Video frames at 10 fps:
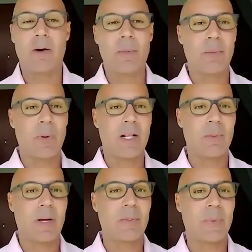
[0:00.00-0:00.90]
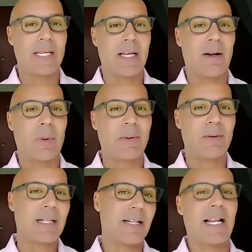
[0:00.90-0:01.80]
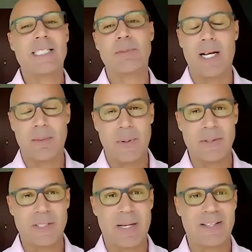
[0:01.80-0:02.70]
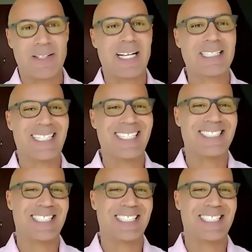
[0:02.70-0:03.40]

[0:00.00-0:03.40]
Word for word: are uh, we will when we when we write the next blog post about the next